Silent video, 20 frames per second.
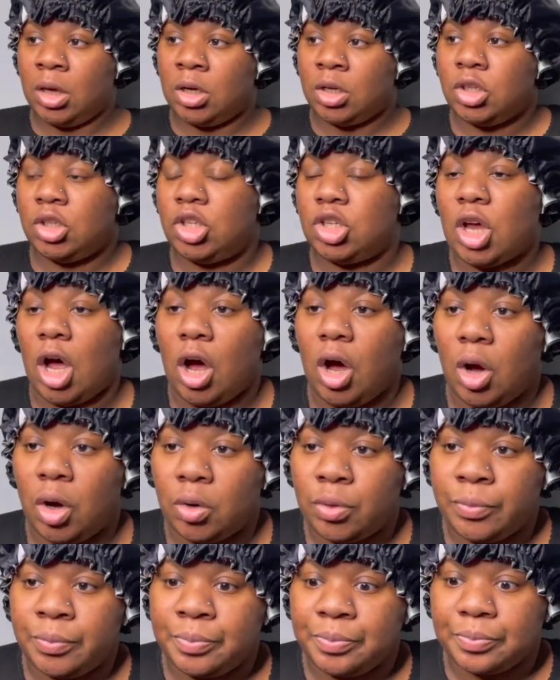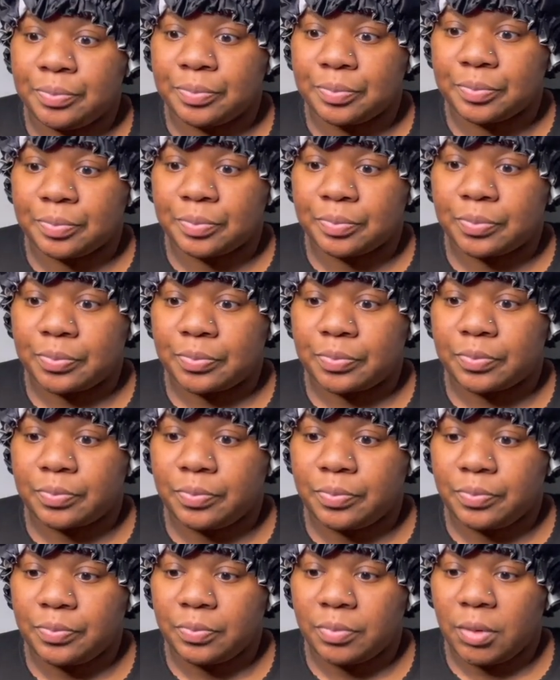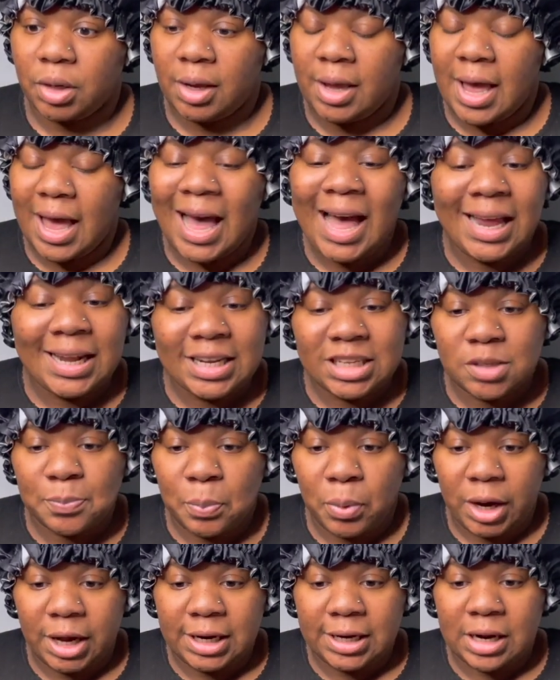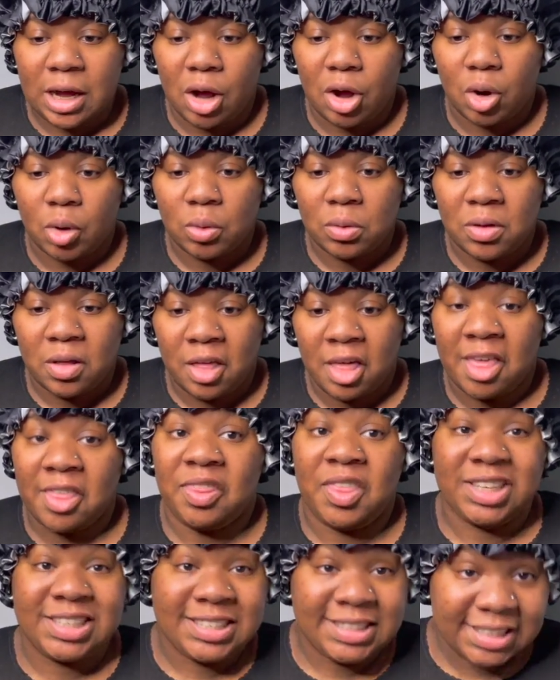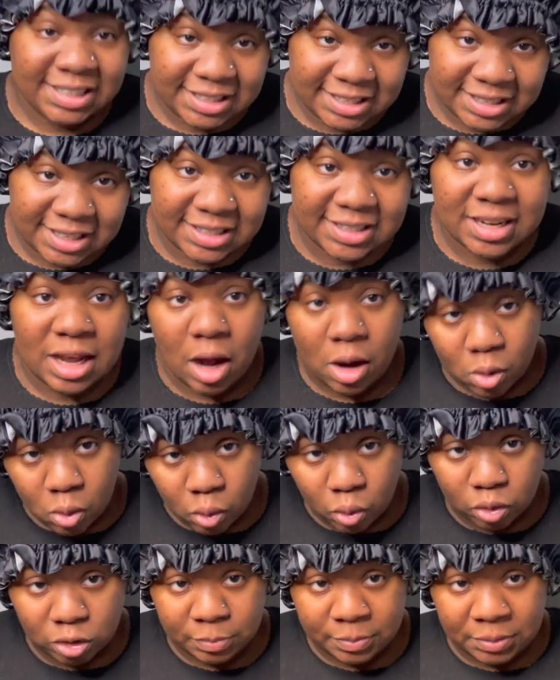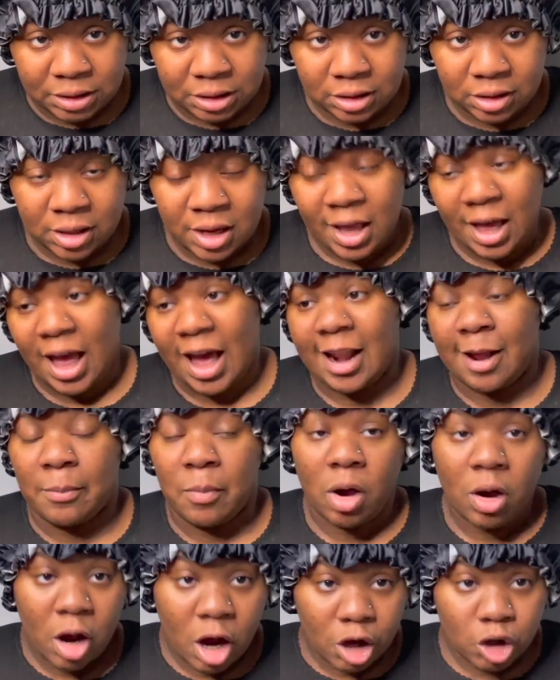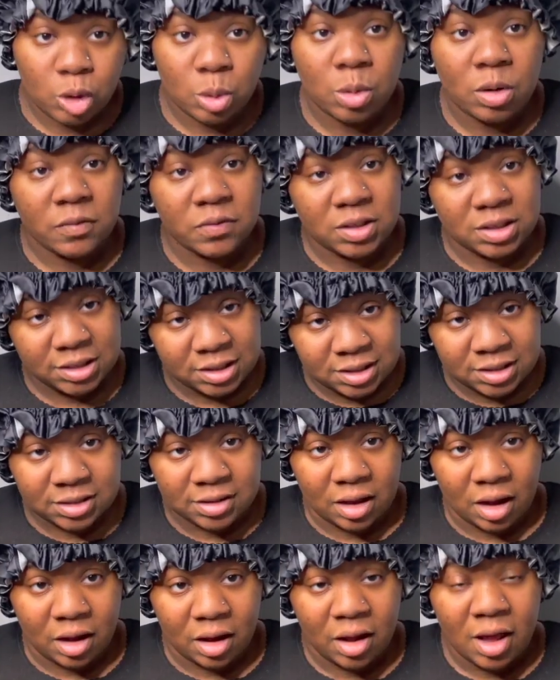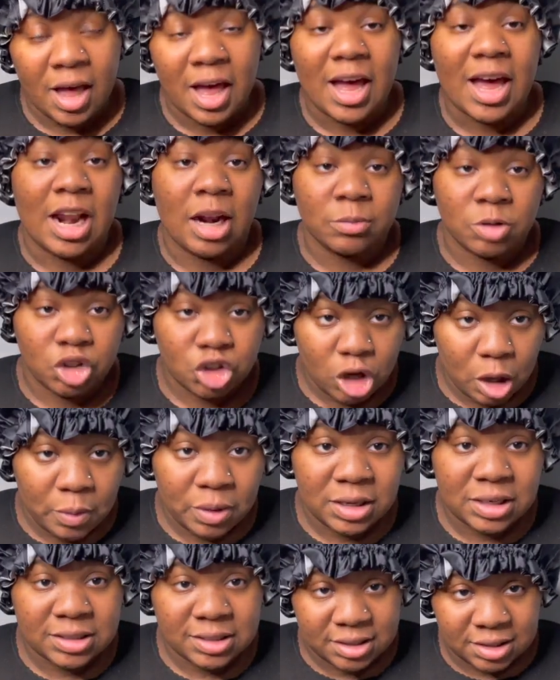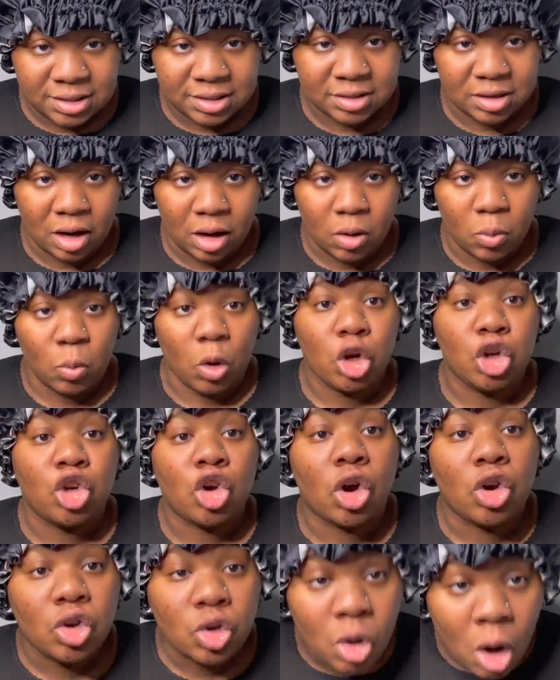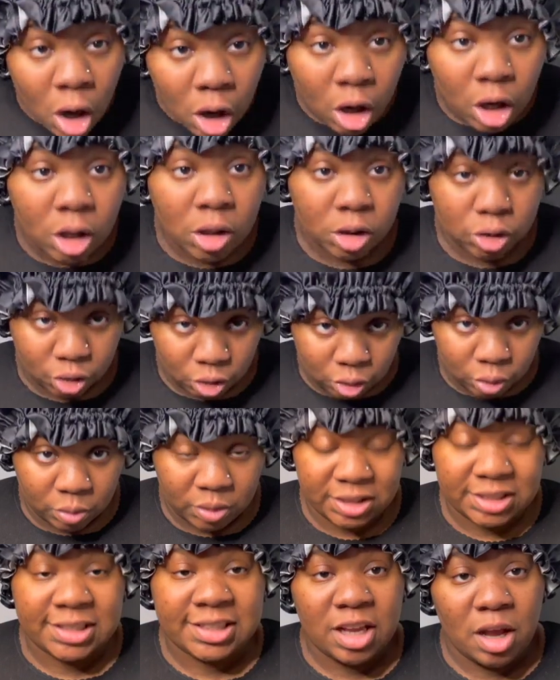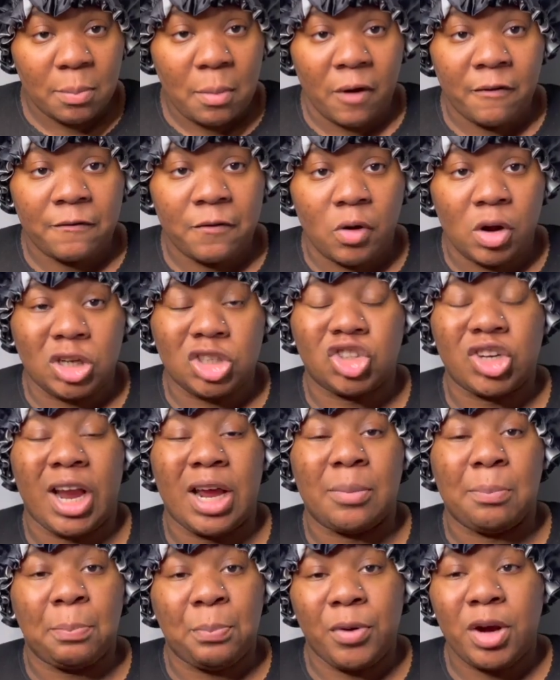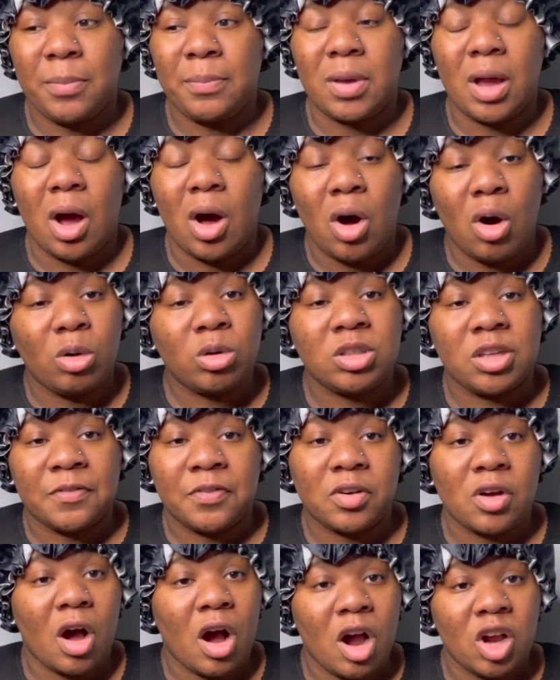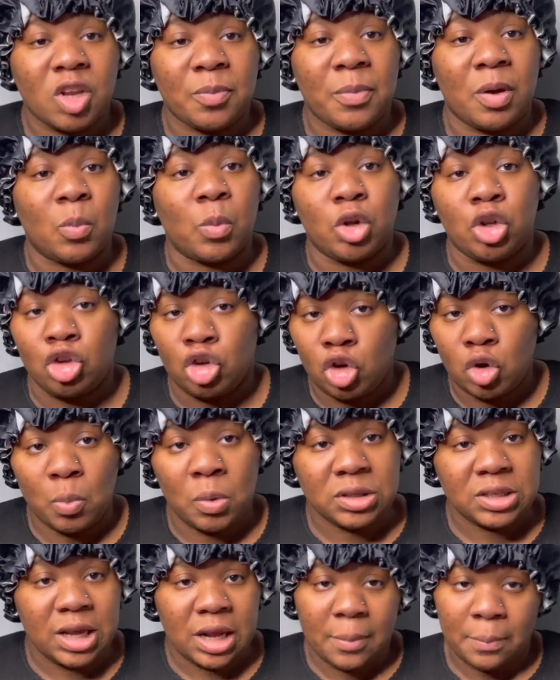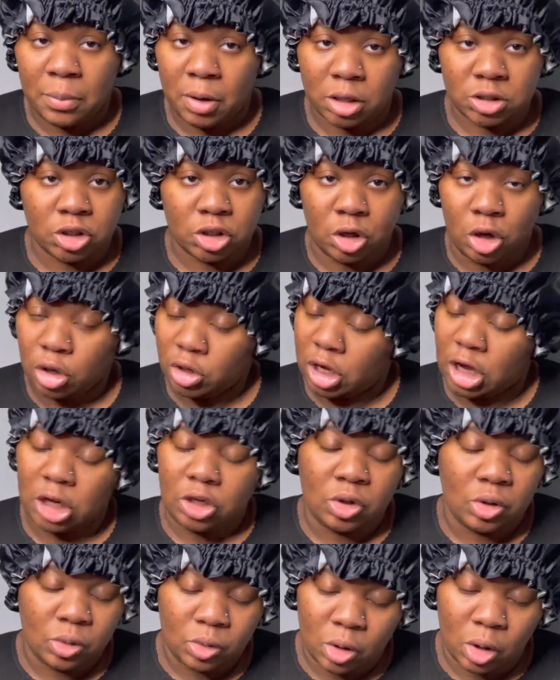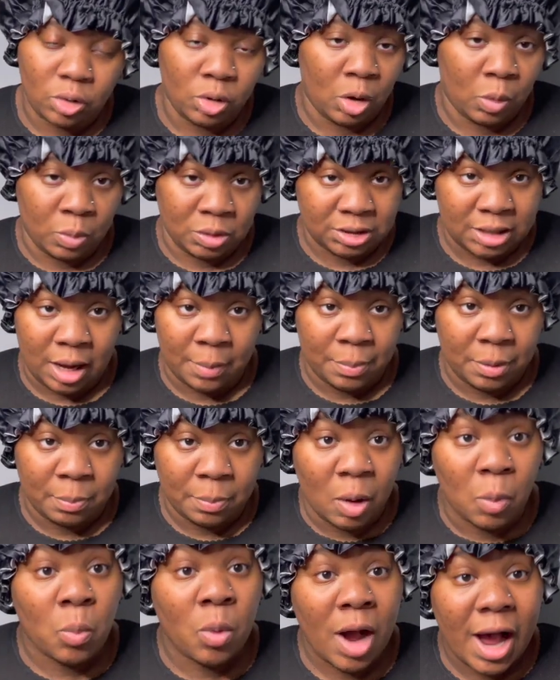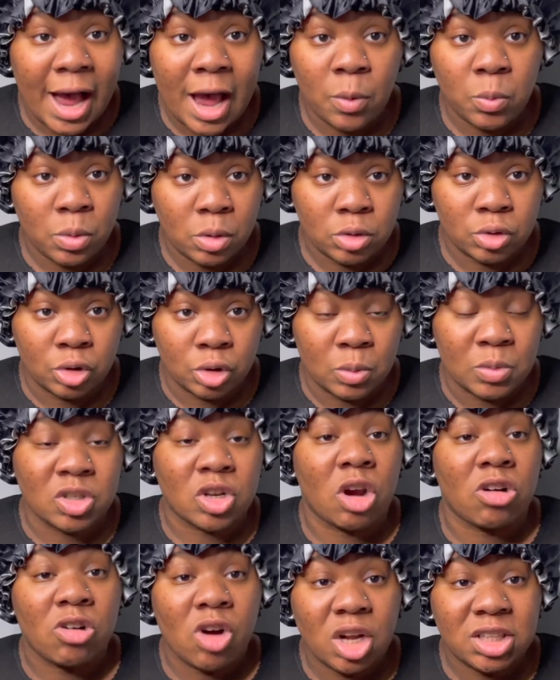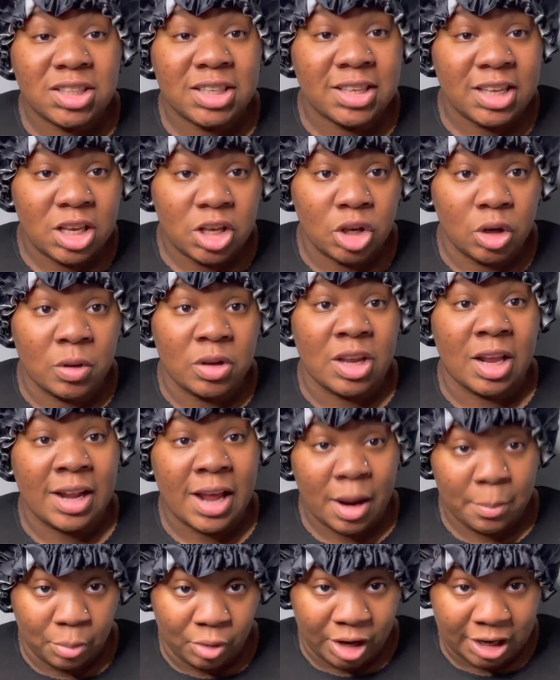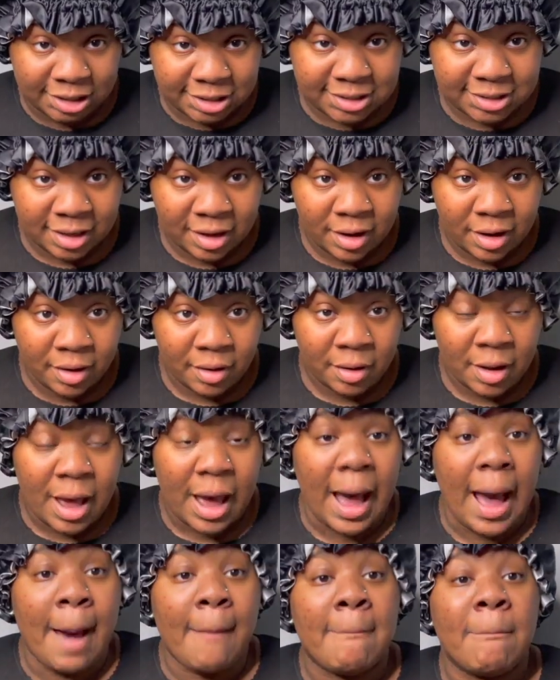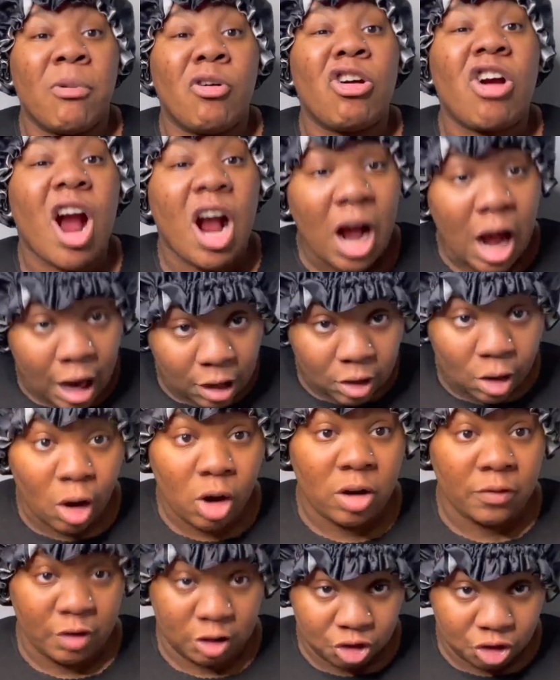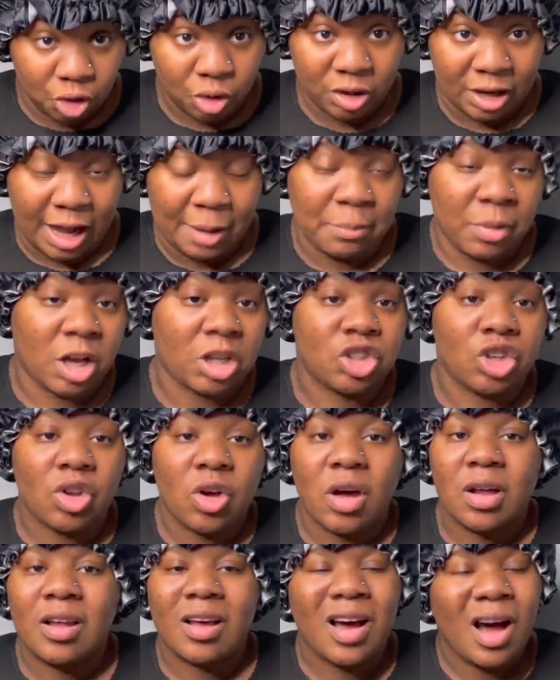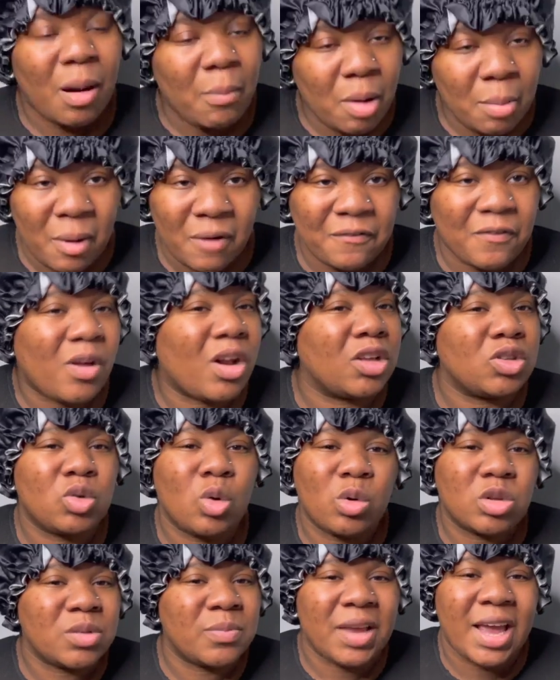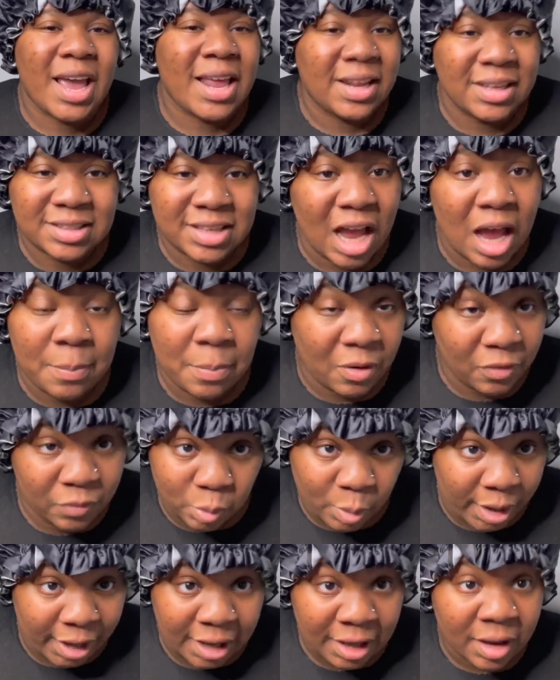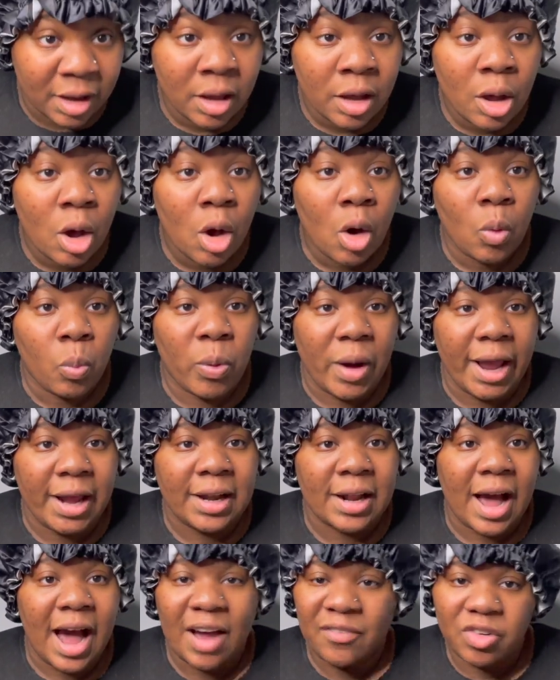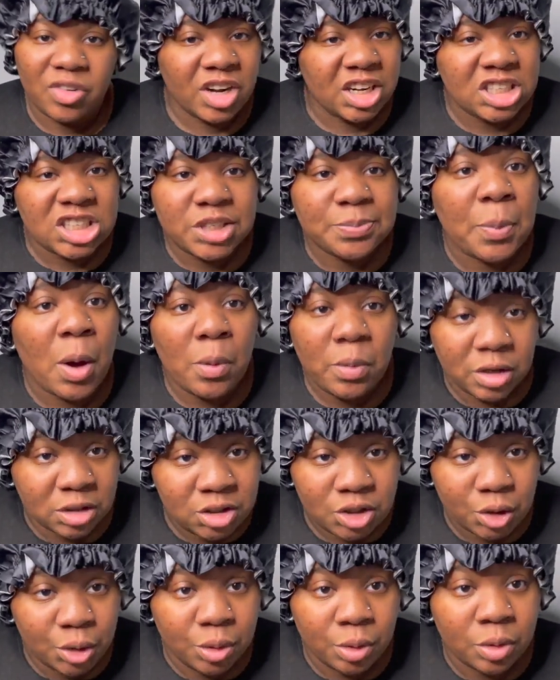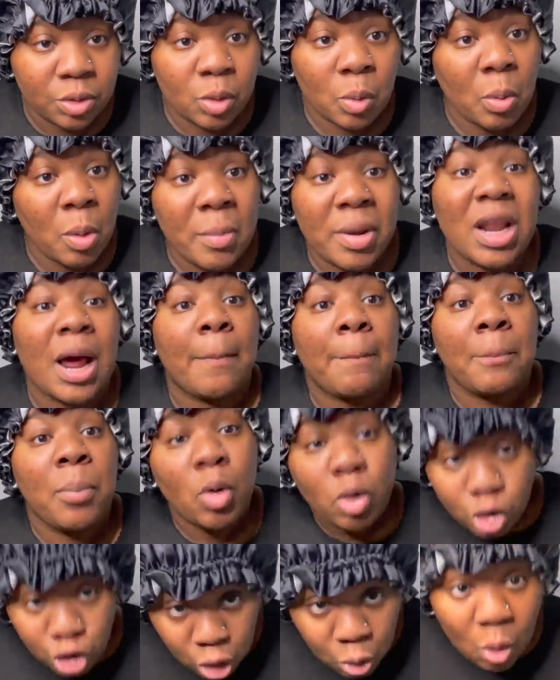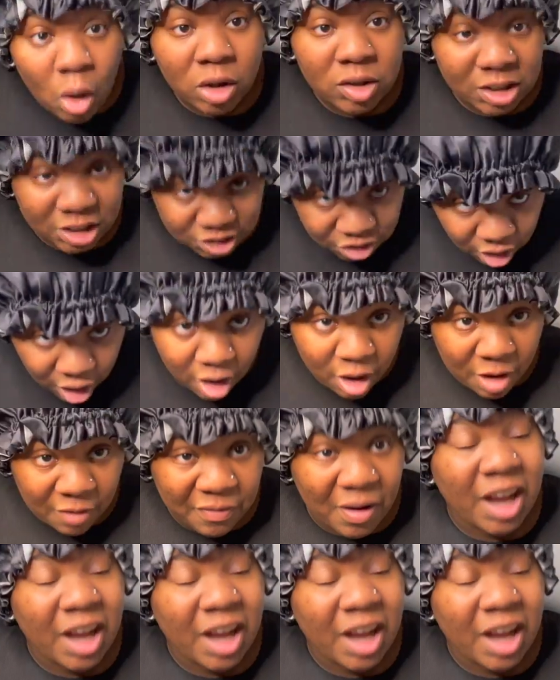So at this point now, the sister's now called me and I'm arguing with the sister and I'm showing the sister what you're not going to do is sit on my phone and try and bring me a whole different argument when you wasn't in Barcelona and you don't know what's happened. But what I will do is karate kick you in your neck brace and broke out the whole of your jawline because you're not going to come on my phone and talk to me any type of way when I've already spoken to the woman that put you on this earth.